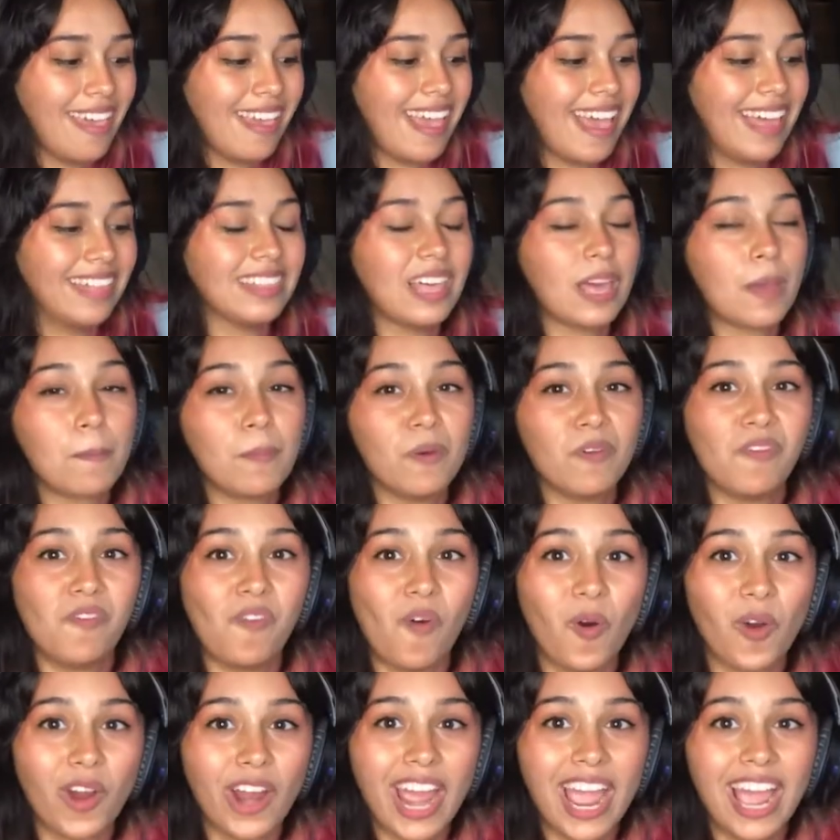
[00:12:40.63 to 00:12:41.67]
And like
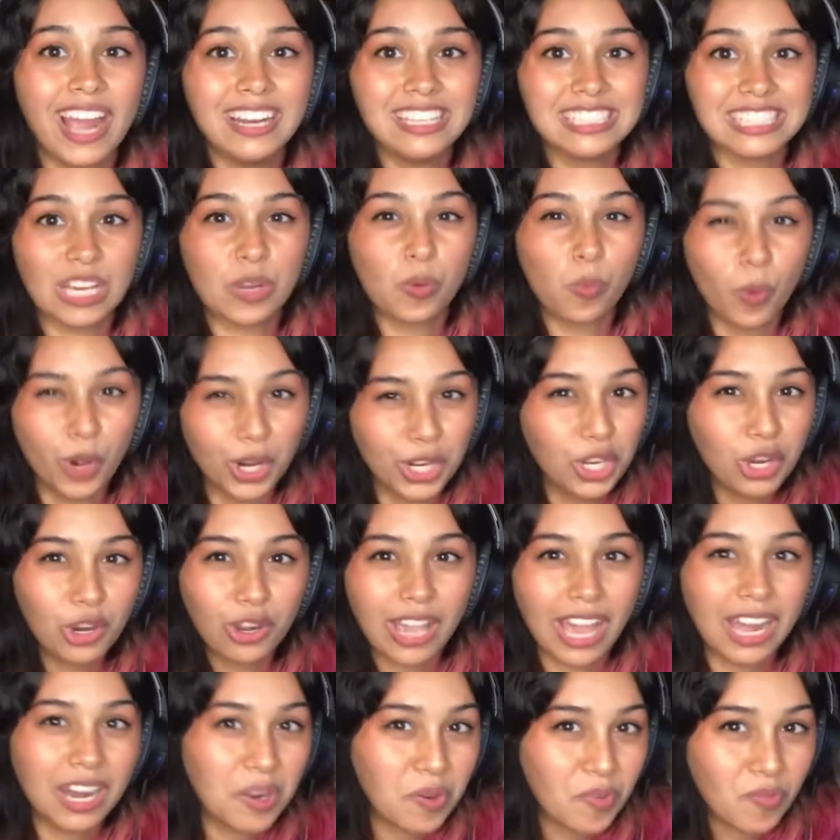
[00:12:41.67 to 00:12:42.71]
beforehand is like when you're
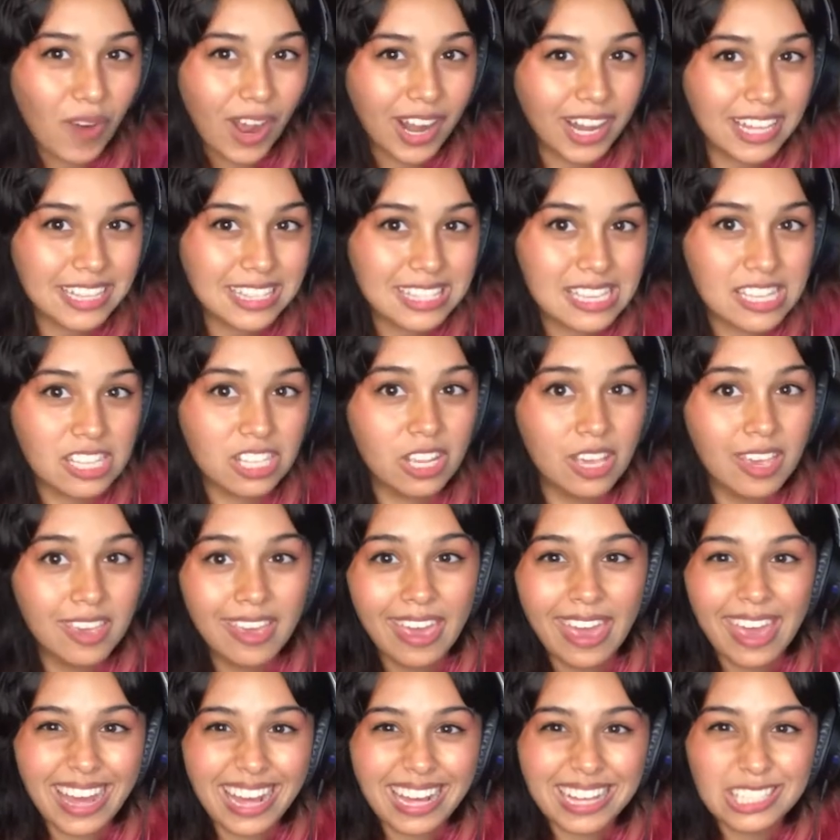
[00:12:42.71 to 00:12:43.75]
getting ready to
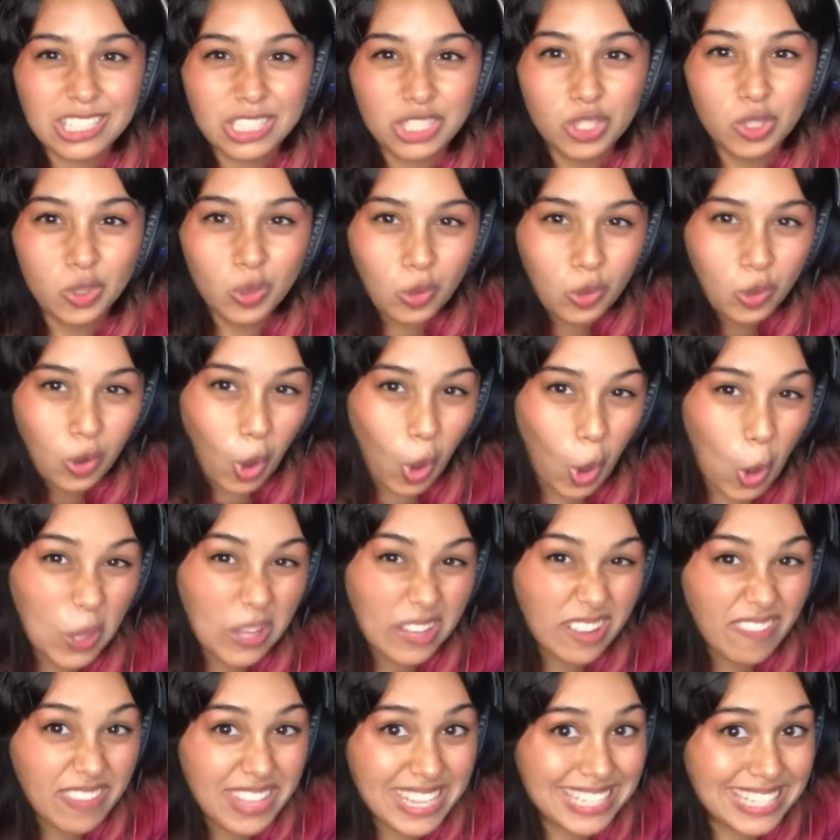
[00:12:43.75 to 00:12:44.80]
exude all
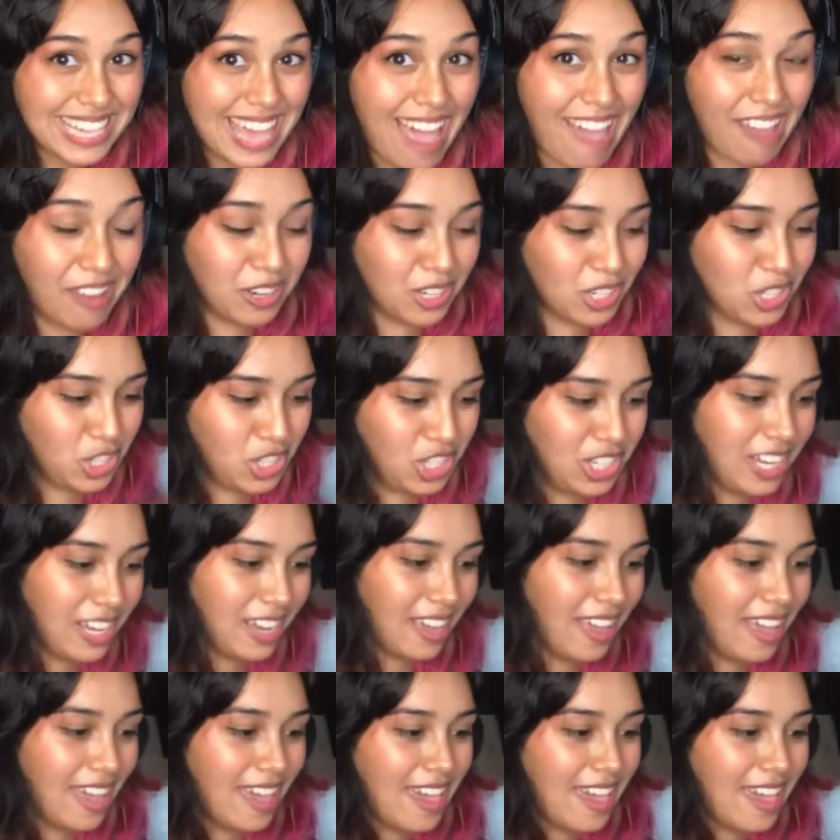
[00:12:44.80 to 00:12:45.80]
of this energy.